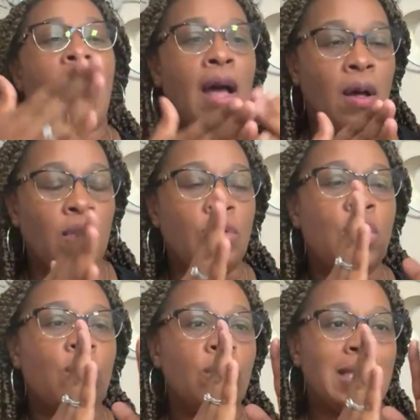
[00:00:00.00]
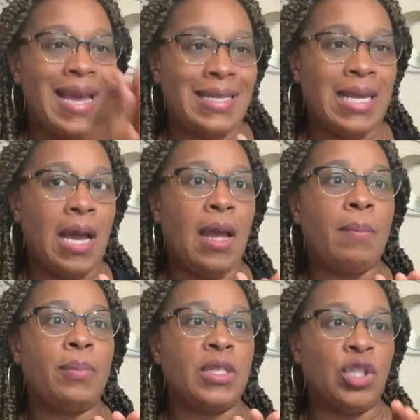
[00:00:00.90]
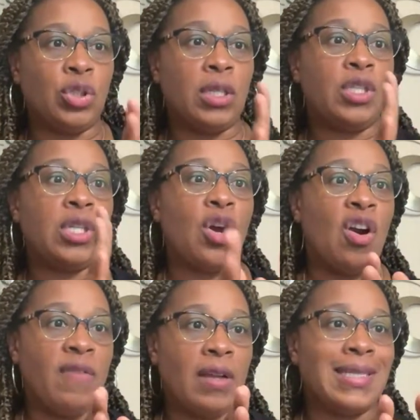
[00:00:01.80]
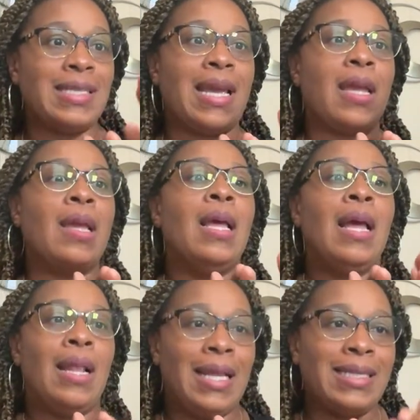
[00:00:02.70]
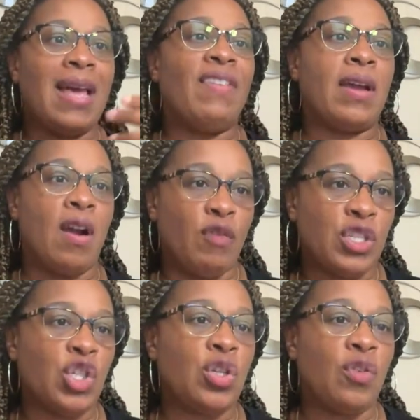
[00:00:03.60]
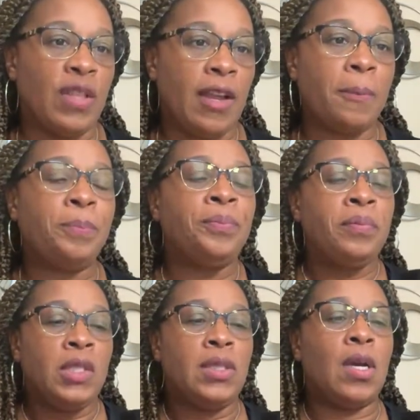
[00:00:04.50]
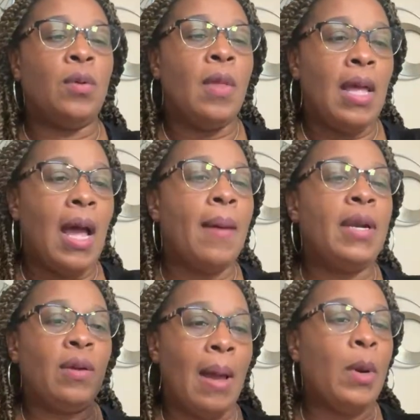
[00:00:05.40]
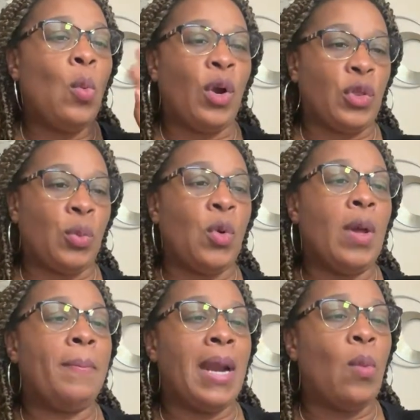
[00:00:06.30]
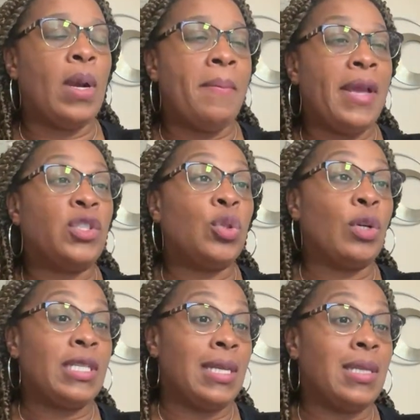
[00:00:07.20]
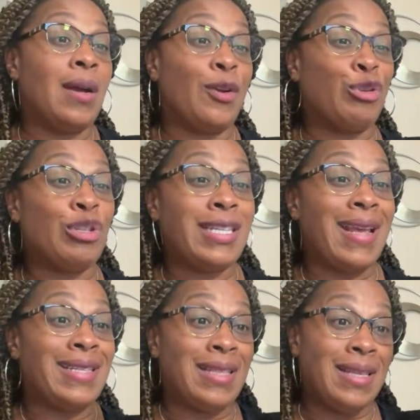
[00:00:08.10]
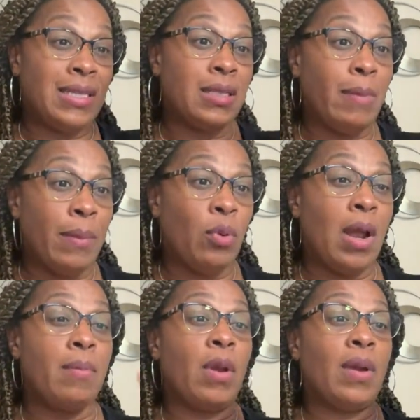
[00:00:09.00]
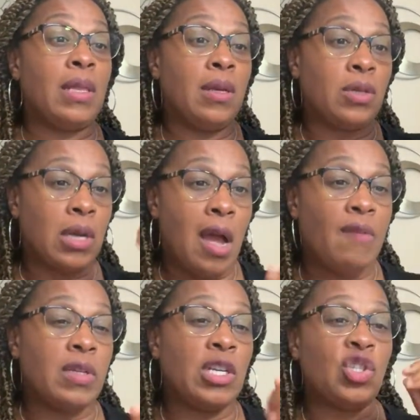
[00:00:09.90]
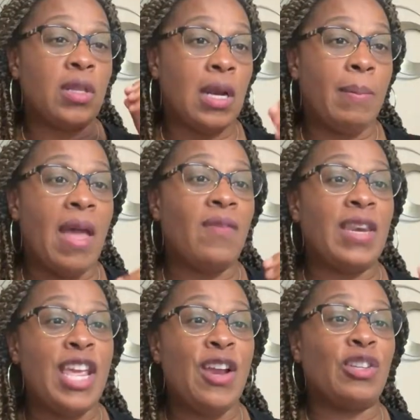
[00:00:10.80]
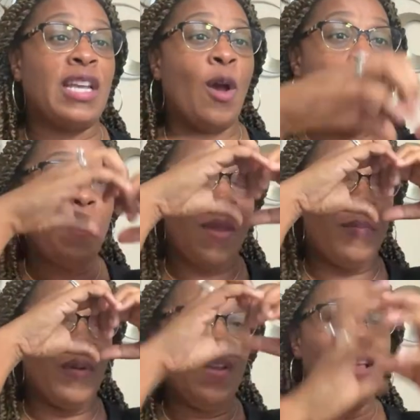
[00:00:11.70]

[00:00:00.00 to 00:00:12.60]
I'll use that time potentially to carve out to say, let's have that conversation over there. So I'm gonna work through it, but I want to make sure TikTok understands that this is my primary. There's a conversation that I'm having here to help people.